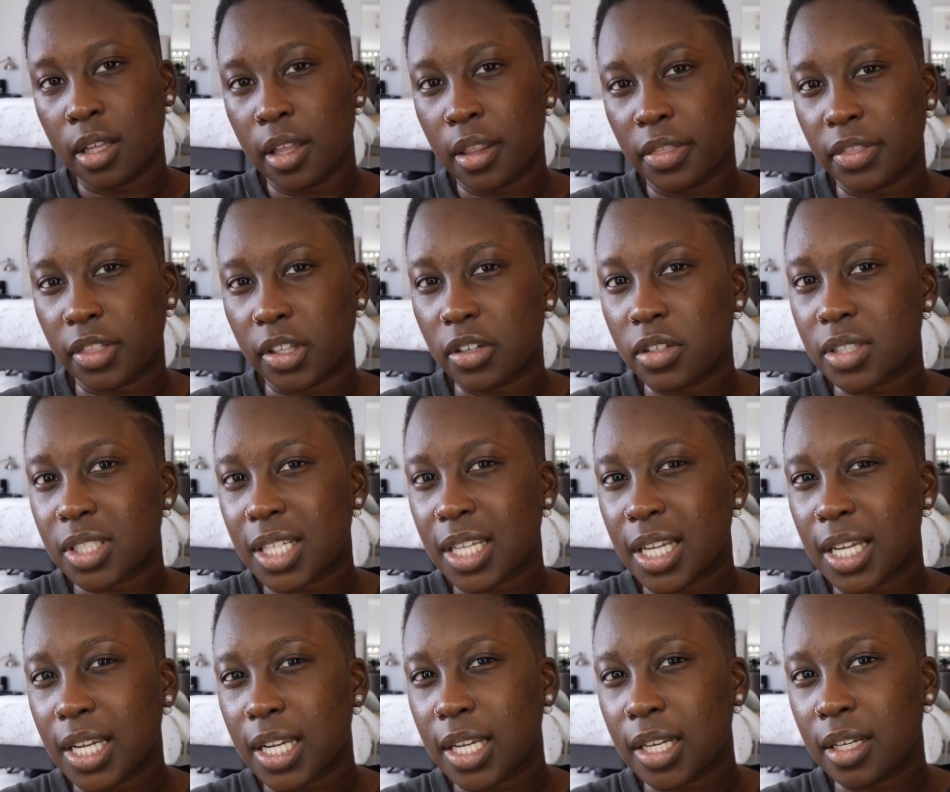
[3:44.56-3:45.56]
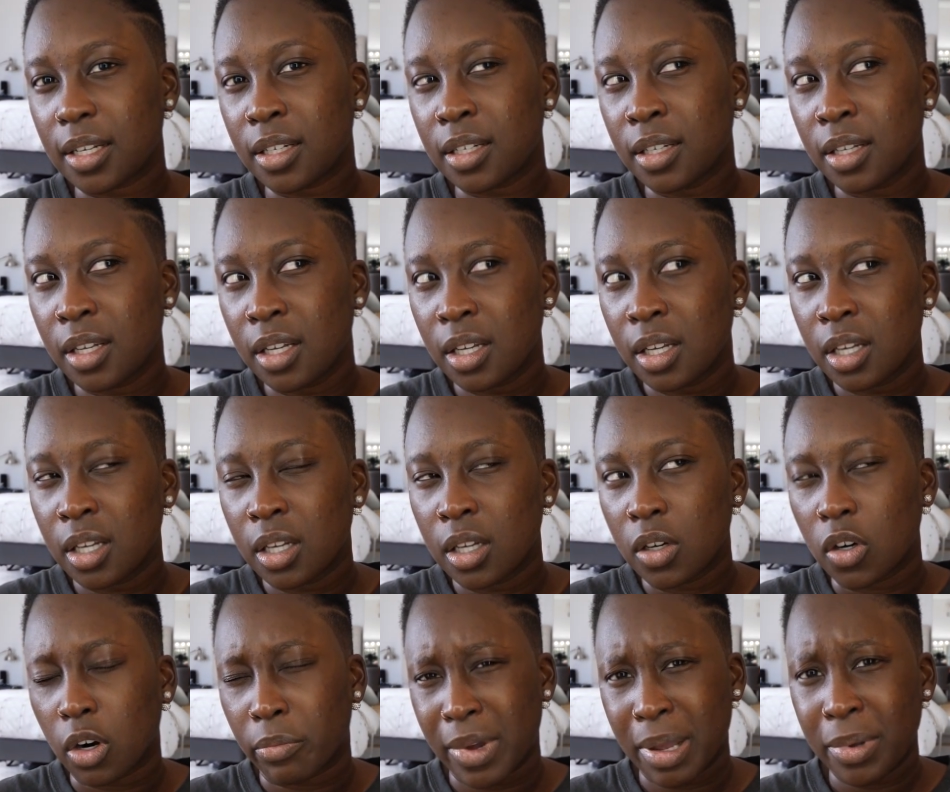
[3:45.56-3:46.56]
13
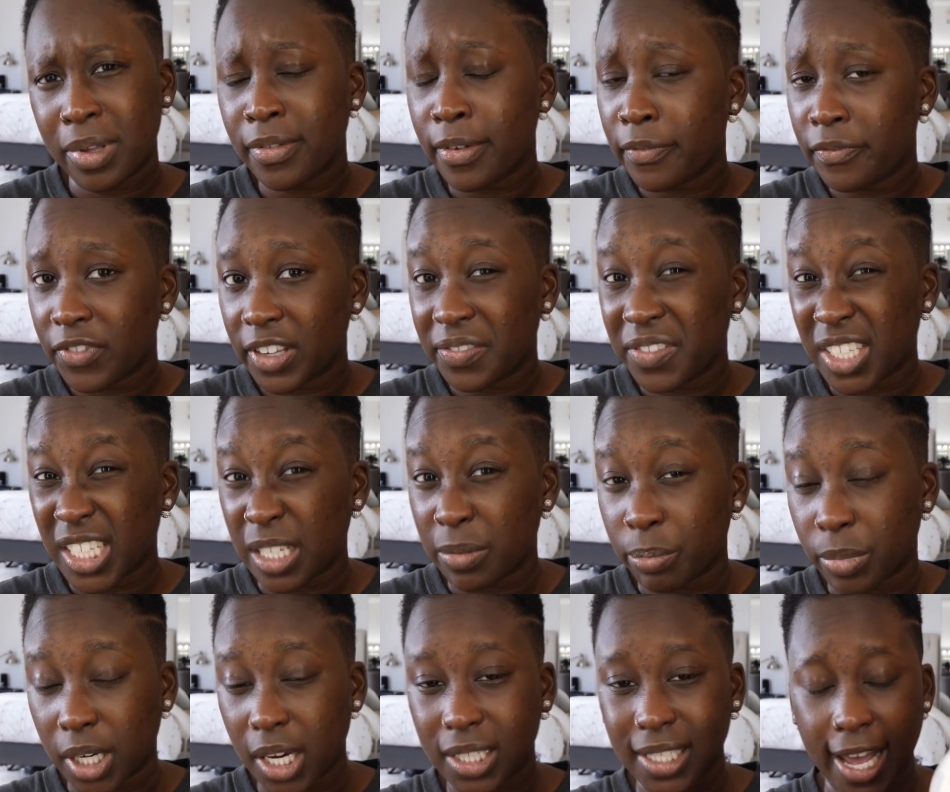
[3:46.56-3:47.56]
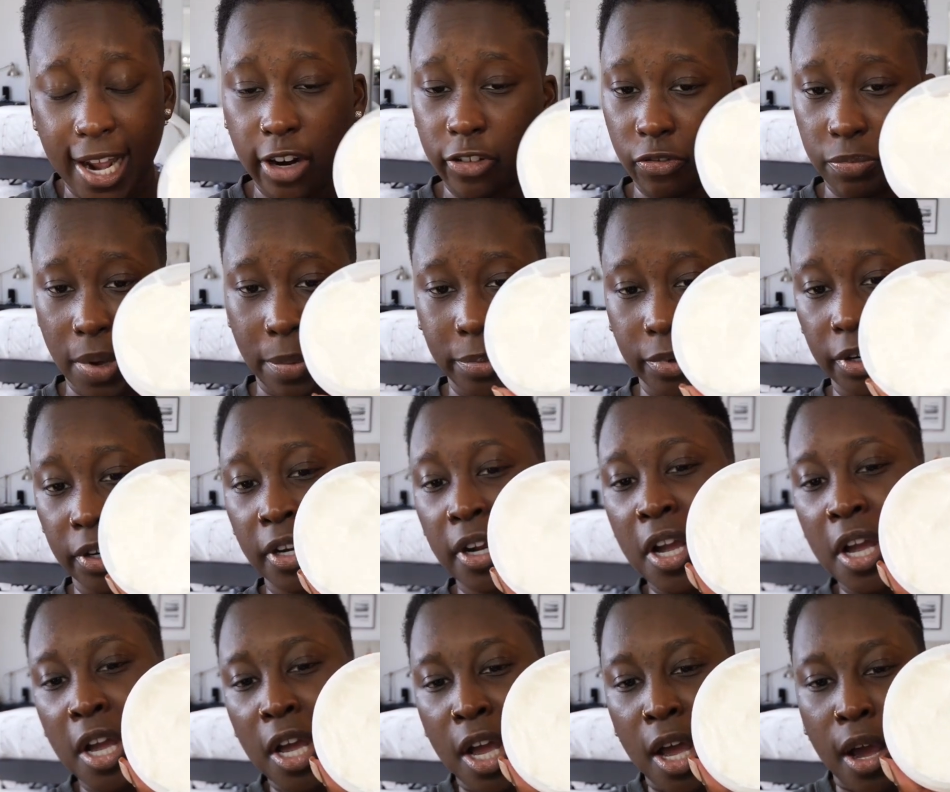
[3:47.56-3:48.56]
or maybe even 15 bucks. I don't remember,
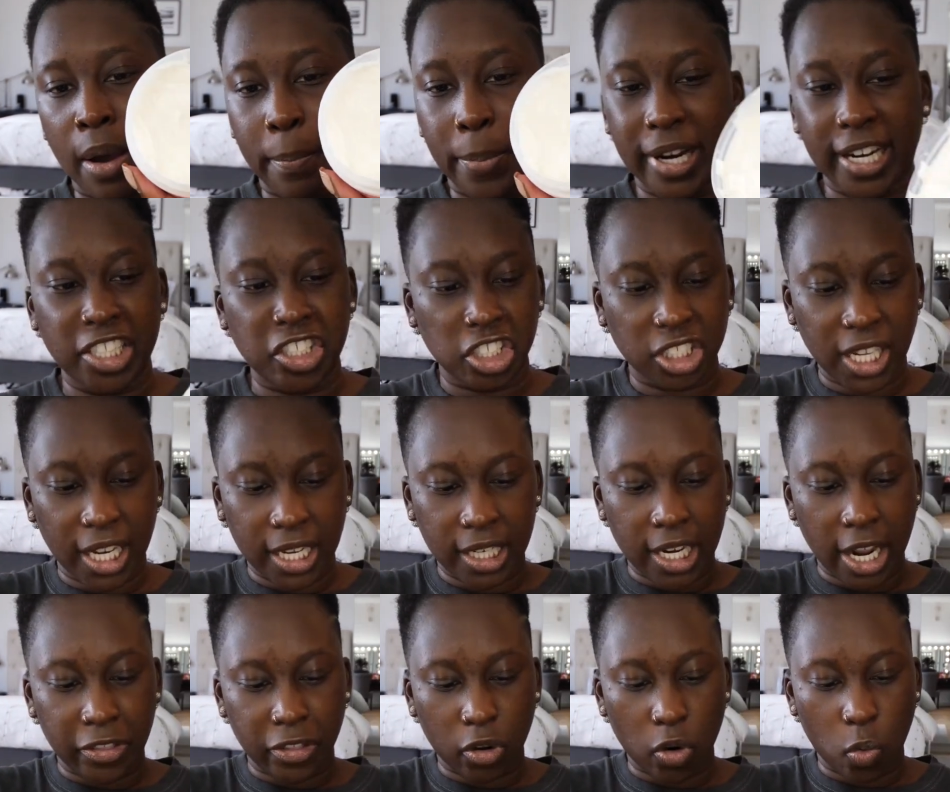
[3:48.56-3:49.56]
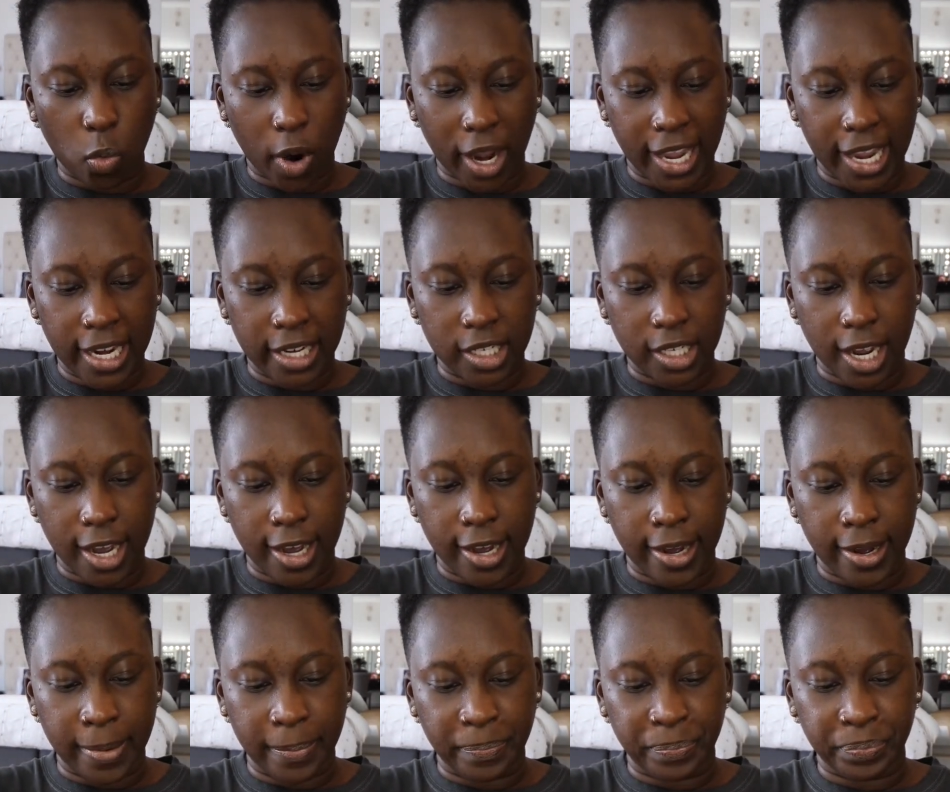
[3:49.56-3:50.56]
but it's just like another white
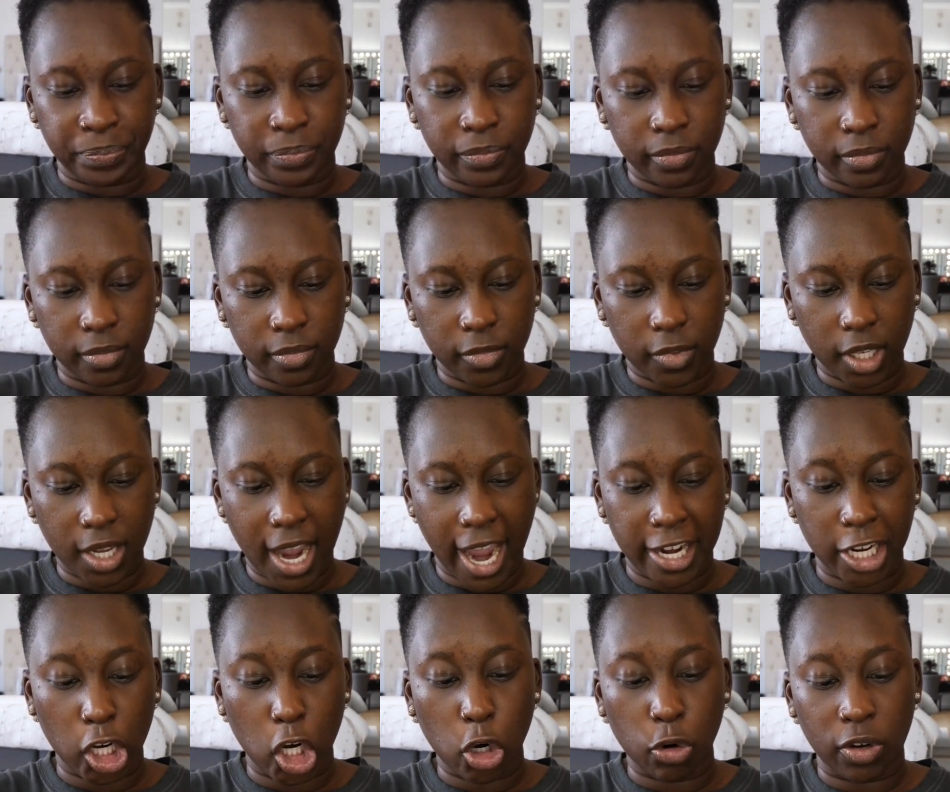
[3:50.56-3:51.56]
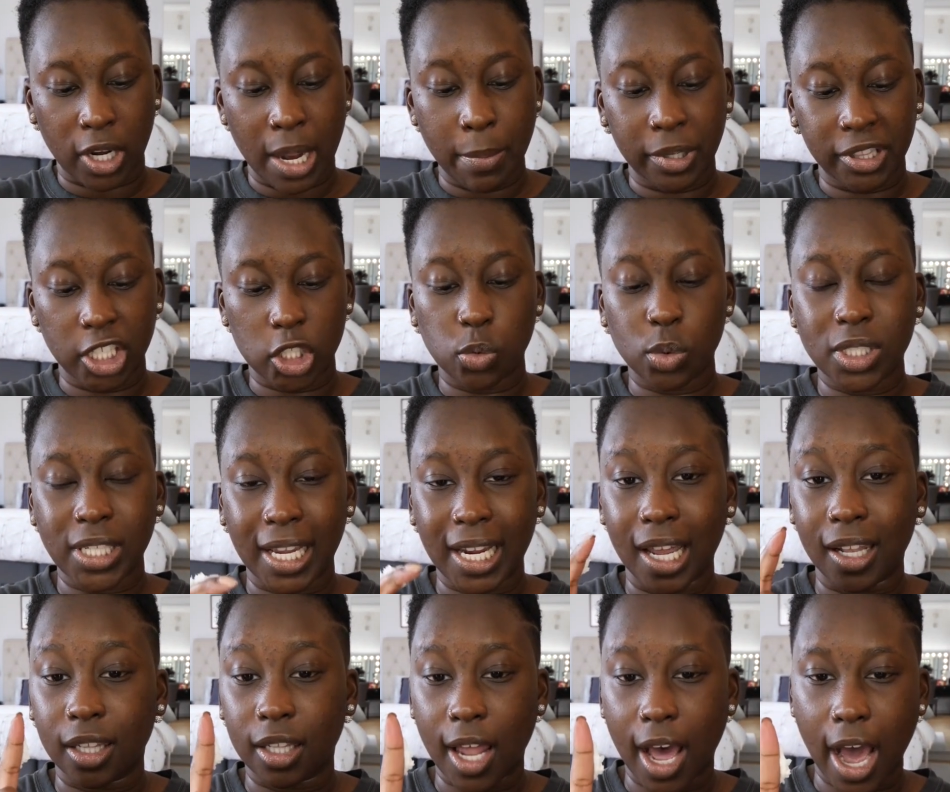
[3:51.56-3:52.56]
kind of cream, but this one's like
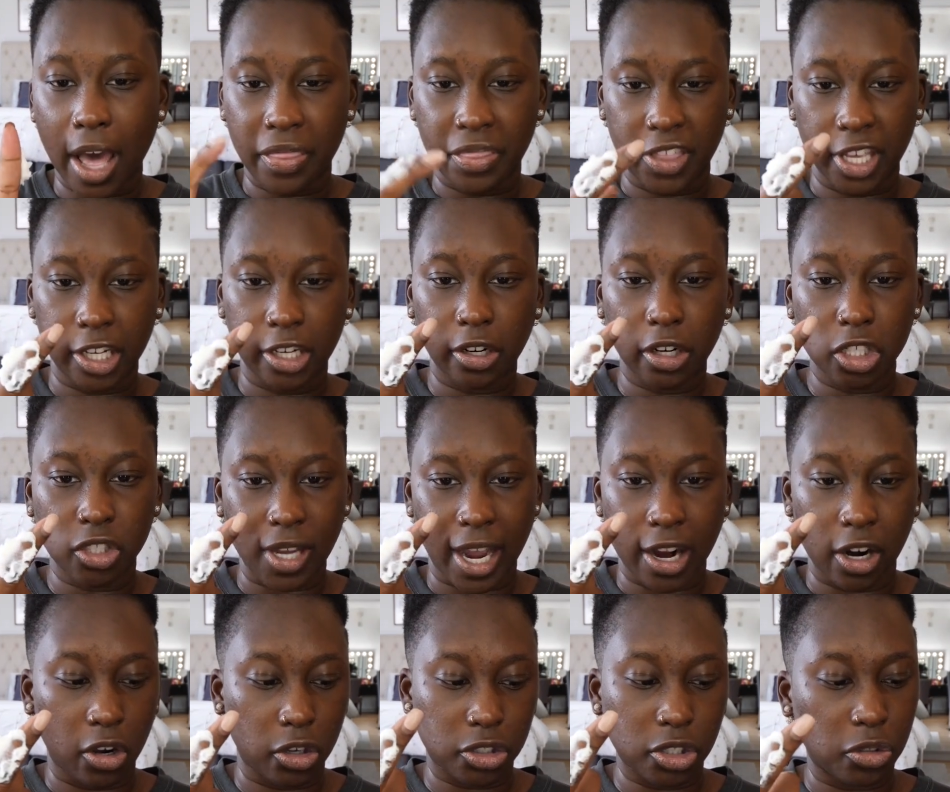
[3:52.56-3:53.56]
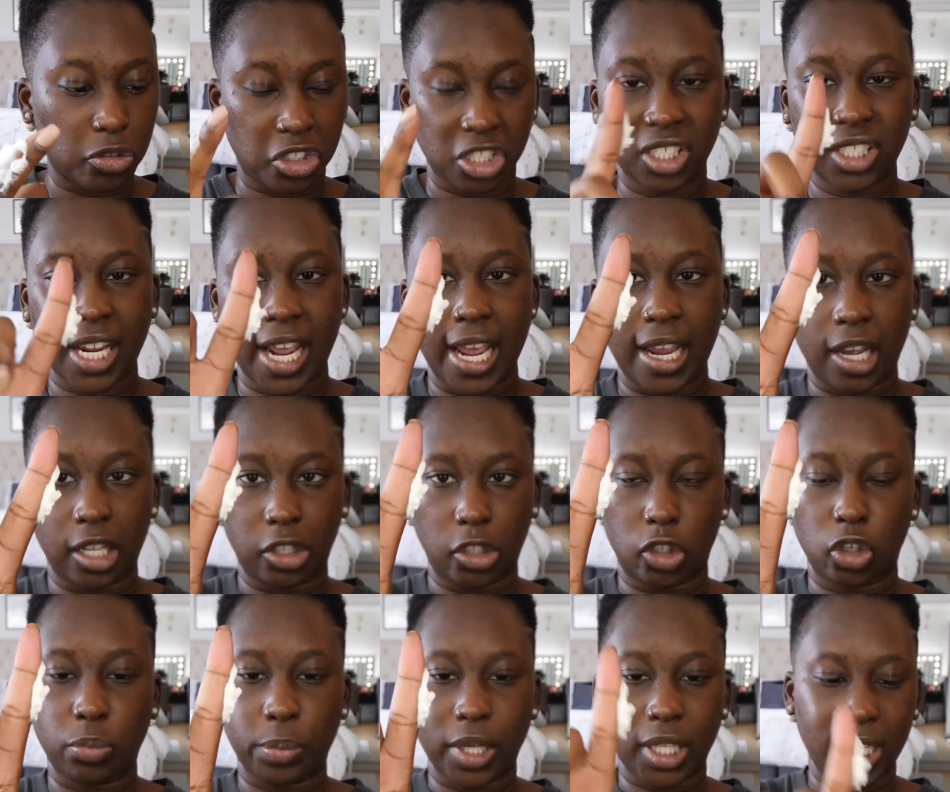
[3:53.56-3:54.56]
a lot thicker. So I also just take a
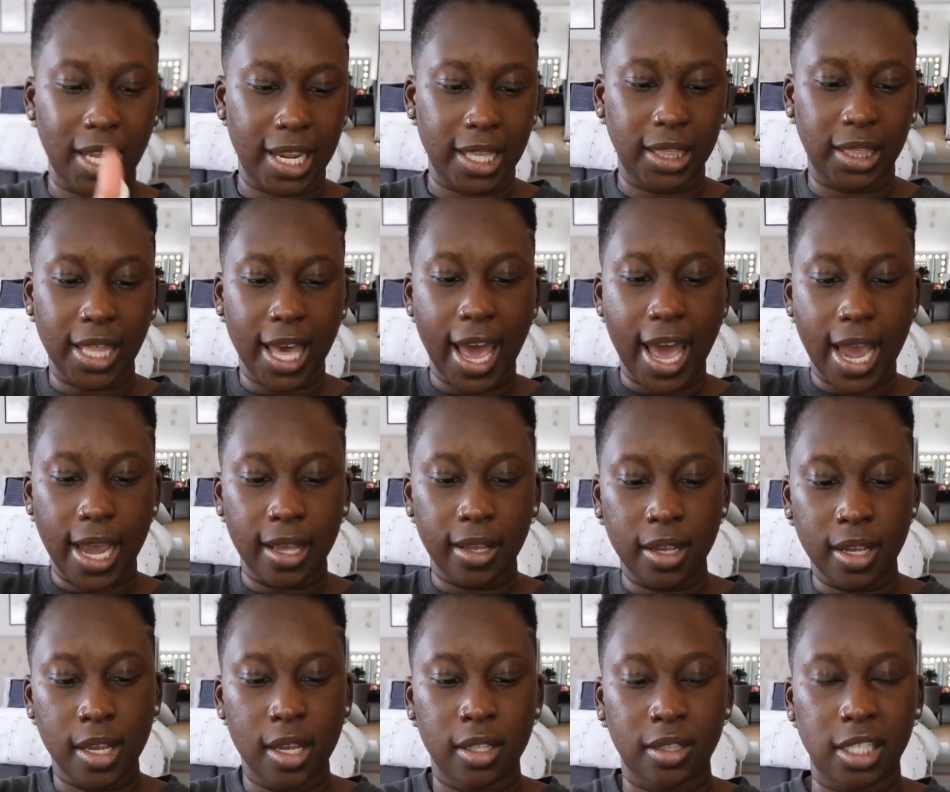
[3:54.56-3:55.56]
little bit like that.